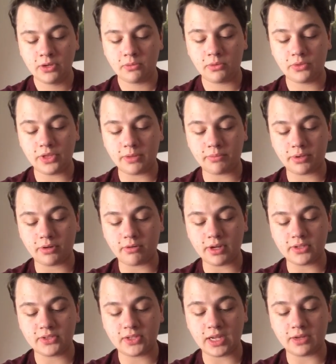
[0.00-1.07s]
We'll then
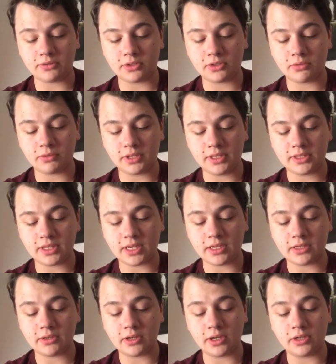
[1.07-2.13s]
progress down to
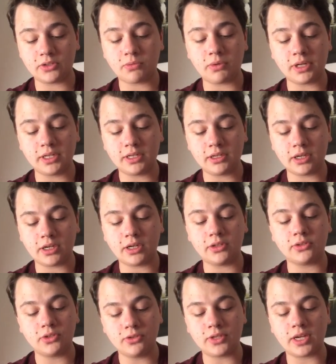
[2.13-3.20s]

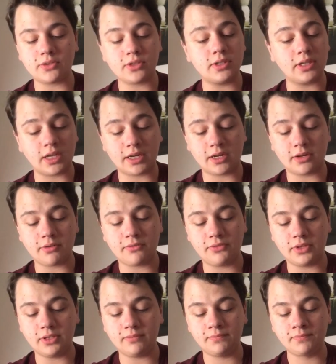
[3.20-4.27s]
2,900
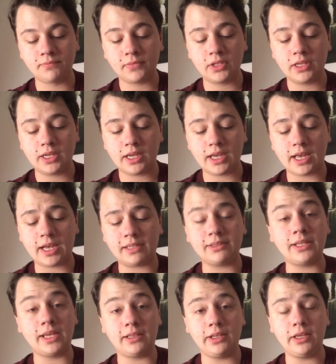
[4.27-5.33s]
feet at
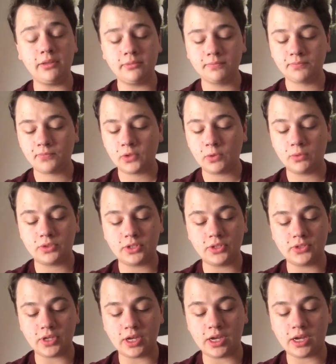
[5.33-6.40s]
Lely, which
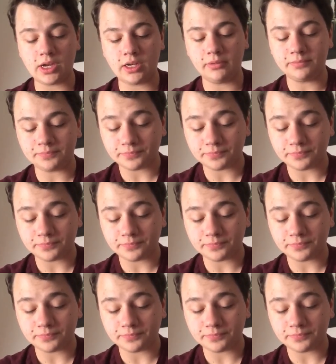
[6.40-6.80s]
is a